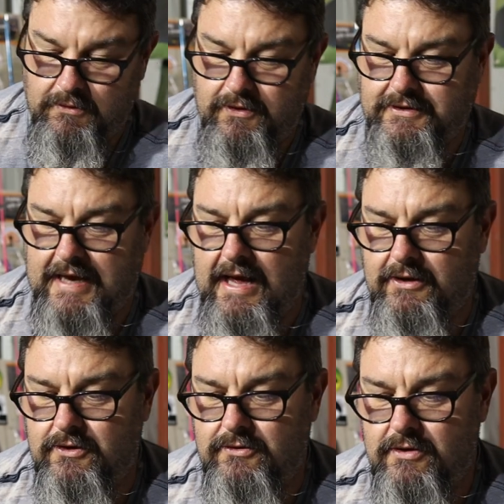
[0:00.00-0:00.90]
I don't know whether it's
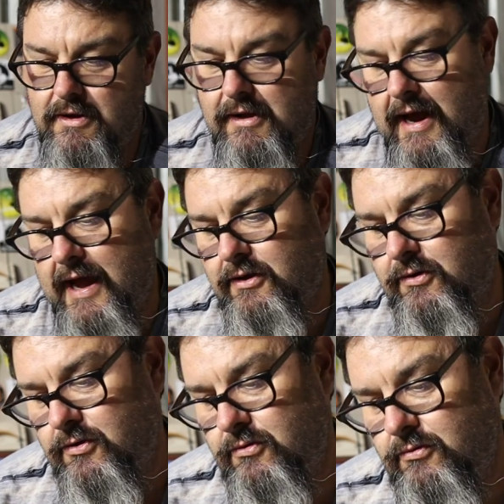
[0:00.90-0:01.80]
Haku,
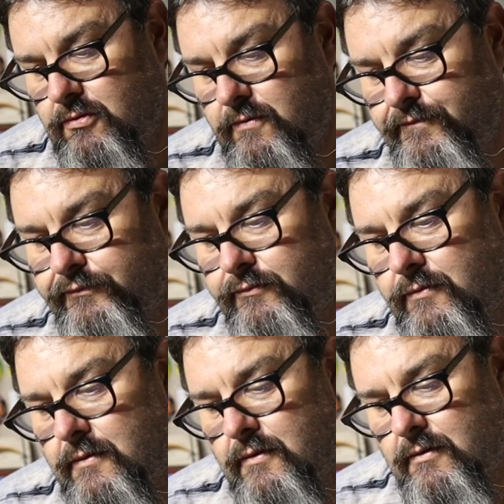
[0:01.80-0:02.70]
Haku,
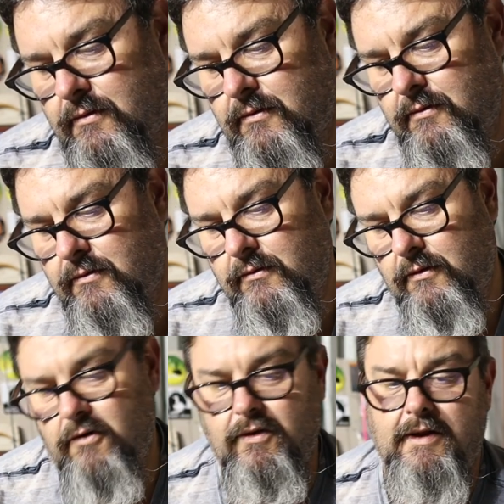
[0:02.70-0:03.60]

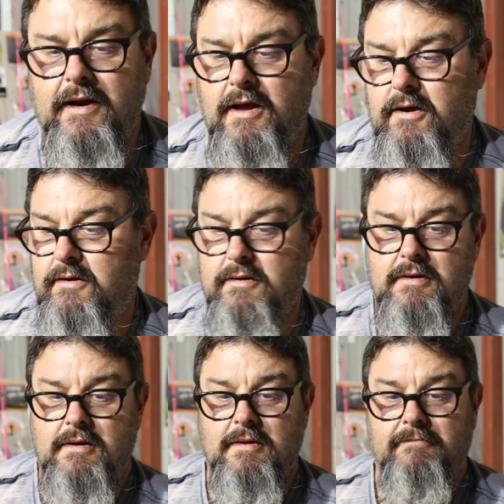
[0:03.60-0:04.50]
I really don't know.
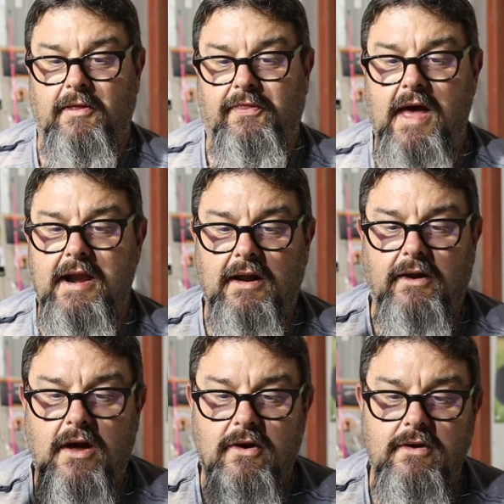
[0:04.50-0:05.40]
But that
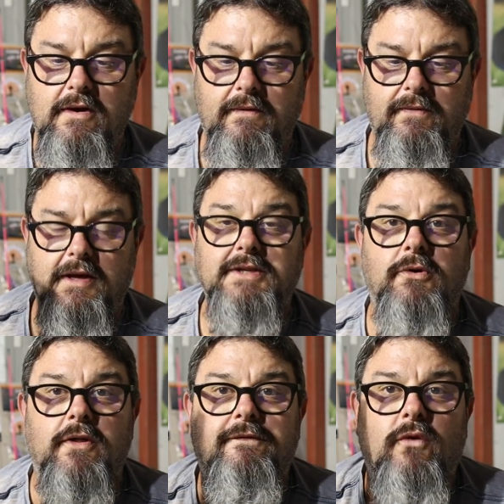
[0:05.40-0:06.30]
alone
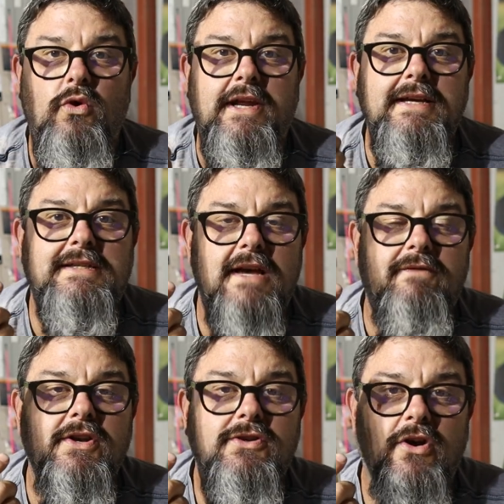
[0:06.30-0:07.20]
is worth
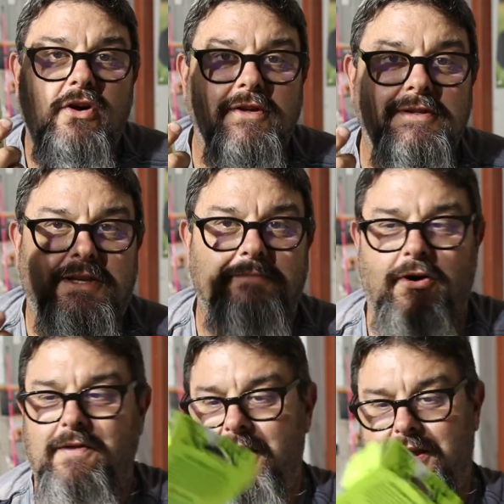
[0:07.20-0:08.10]
$47
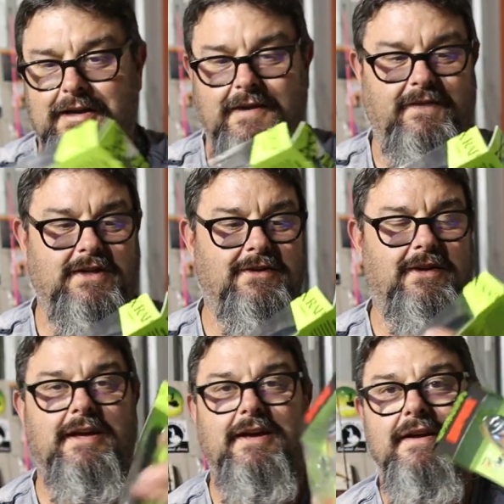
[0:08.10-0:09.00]
to buy that
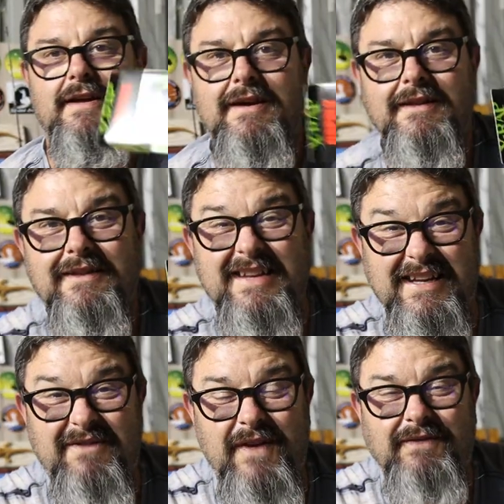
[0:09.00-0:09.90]
individually.
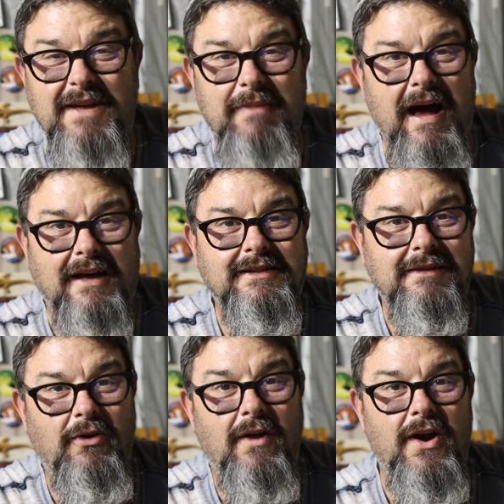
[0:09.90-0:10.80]
Nearly 50
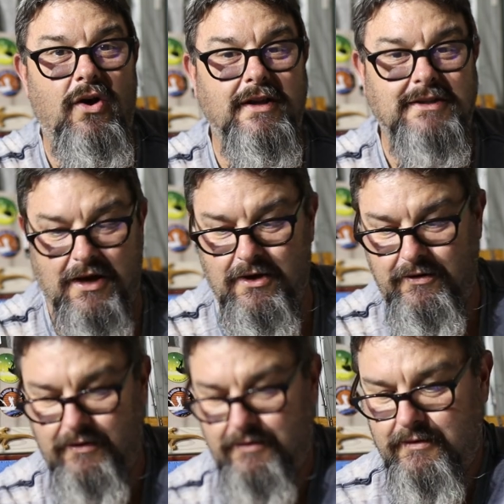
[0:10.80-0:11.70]
bucks to buy that on its
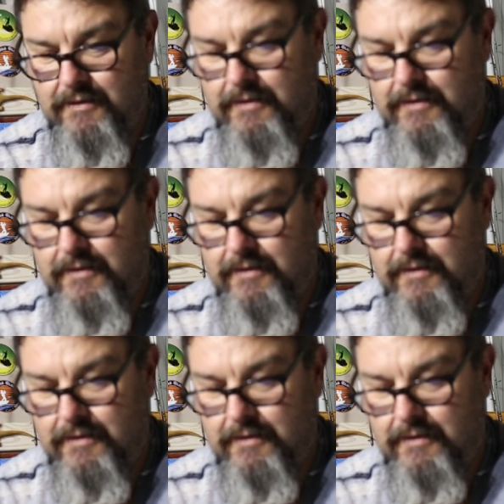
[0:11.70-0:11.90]
own